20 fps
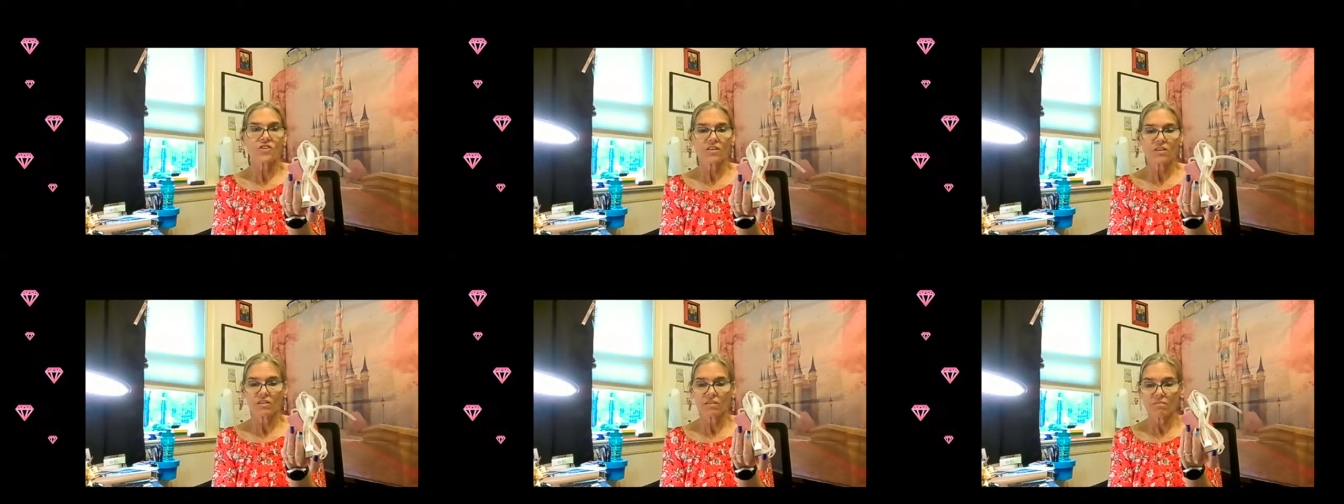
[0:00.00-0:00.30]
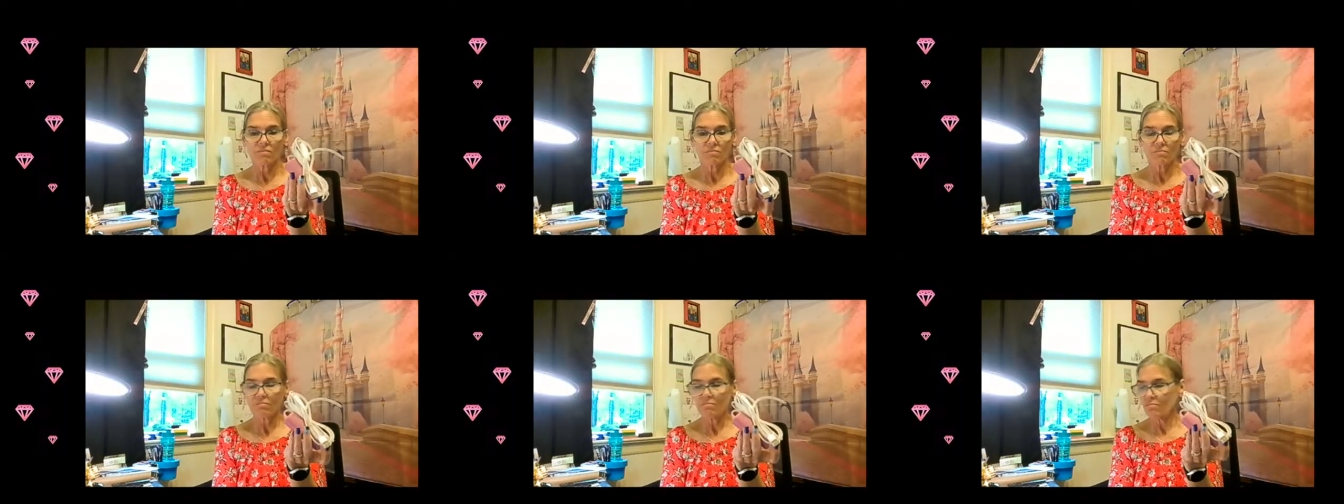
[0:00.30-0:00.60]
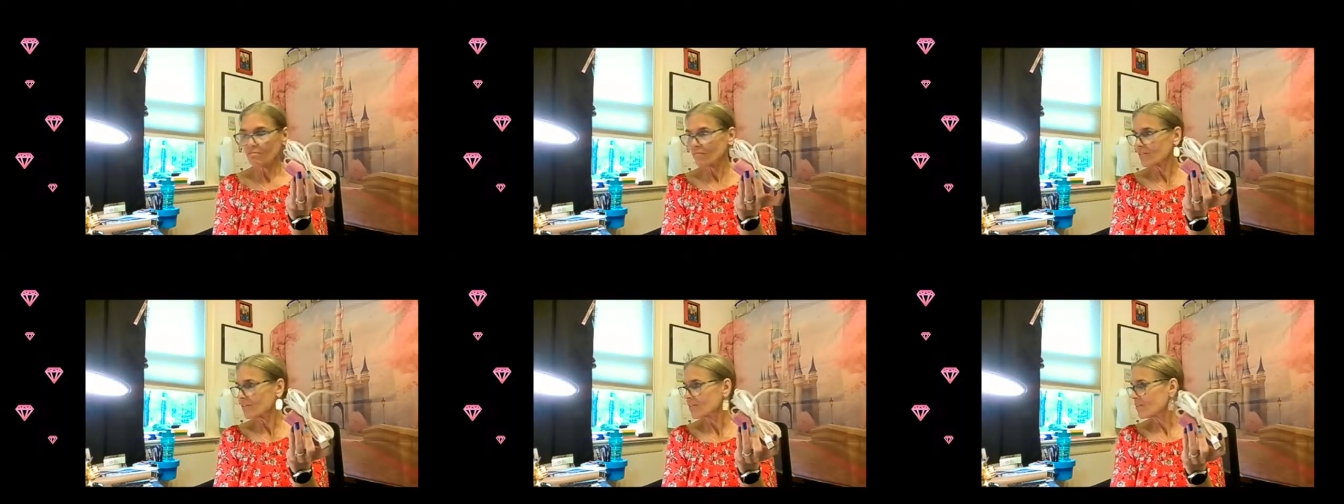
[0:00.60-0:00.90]
a
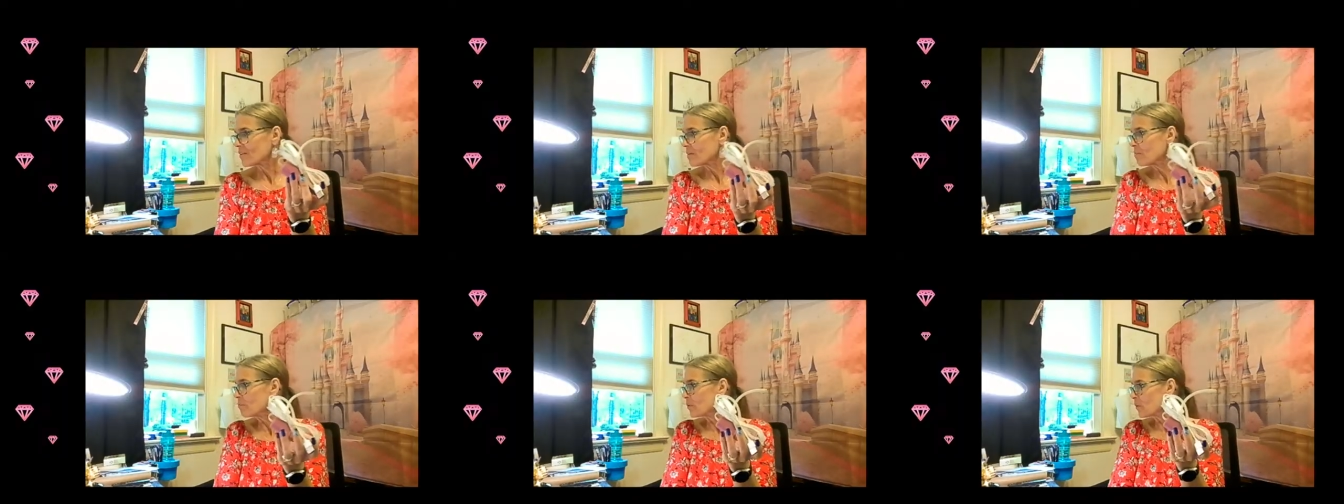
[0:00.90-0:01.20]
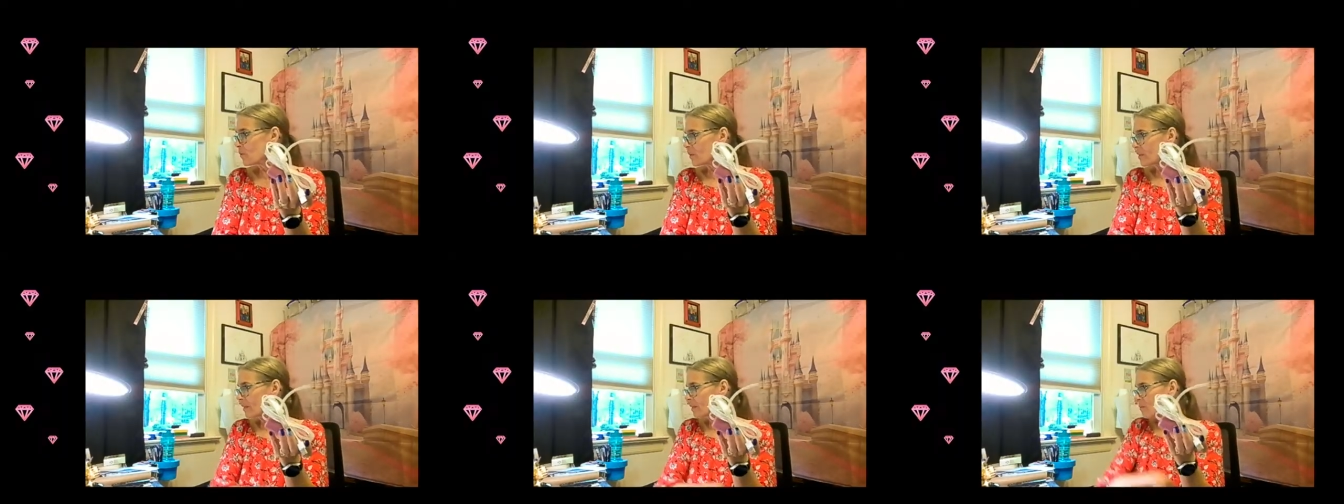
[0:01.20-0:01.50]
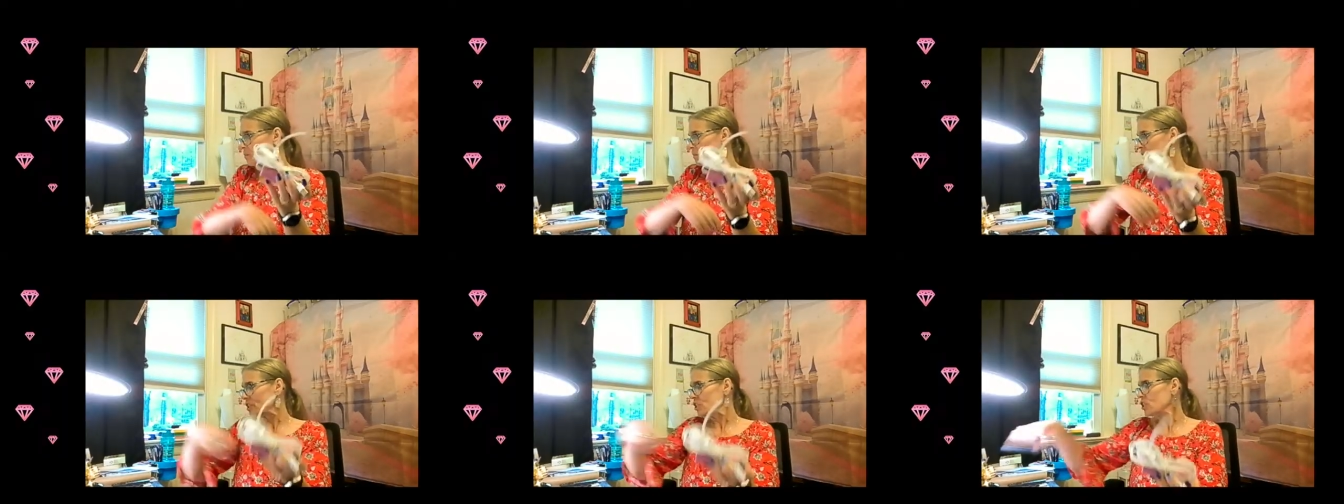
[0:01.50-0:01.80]
simple
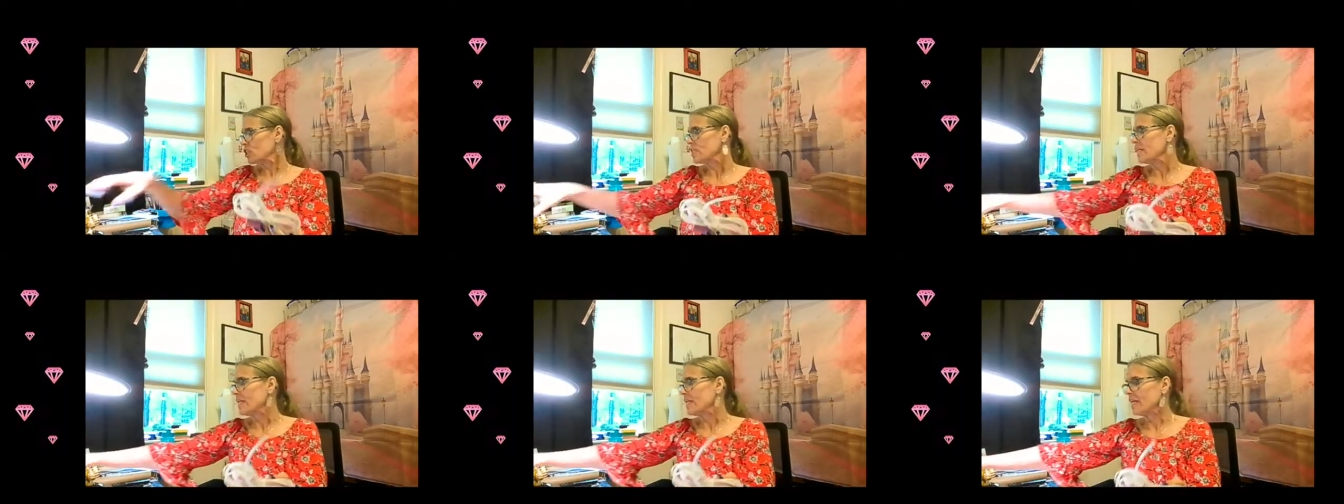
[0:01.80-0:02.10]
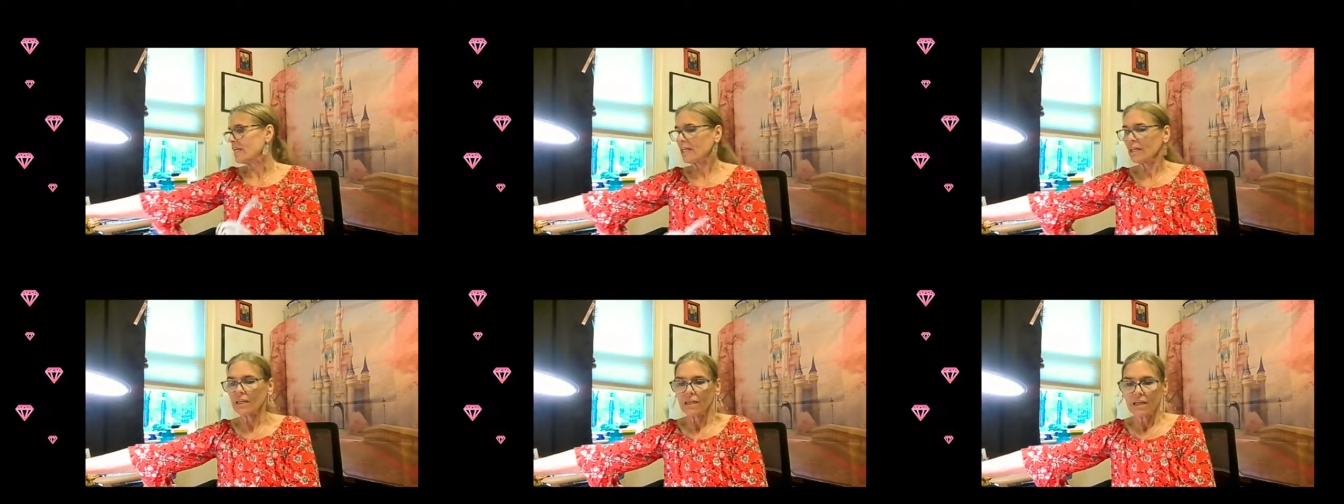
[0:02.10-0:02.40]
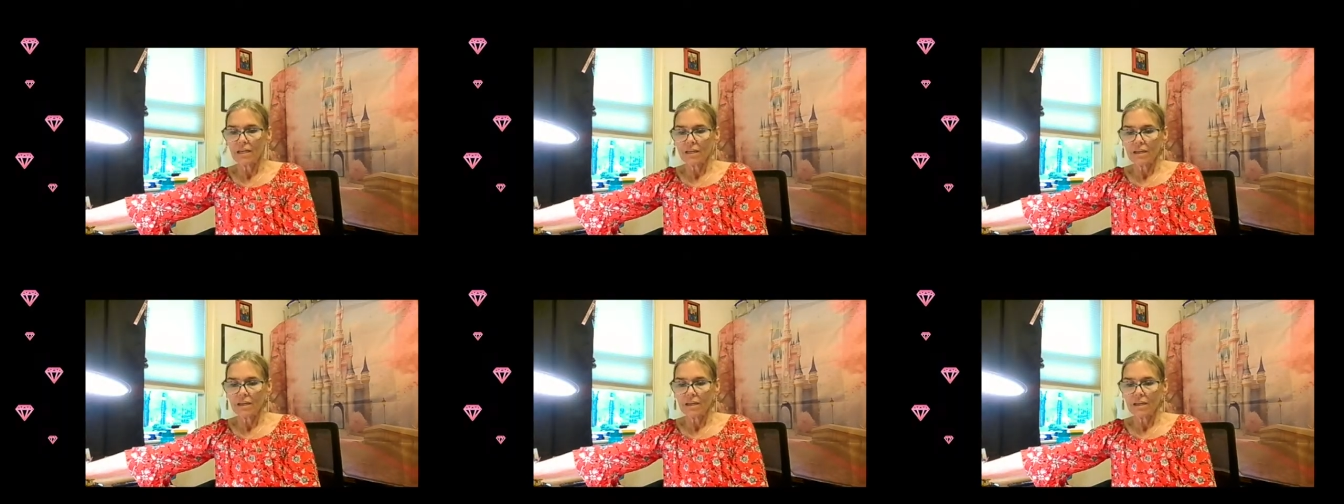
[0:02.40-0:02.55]
little machine.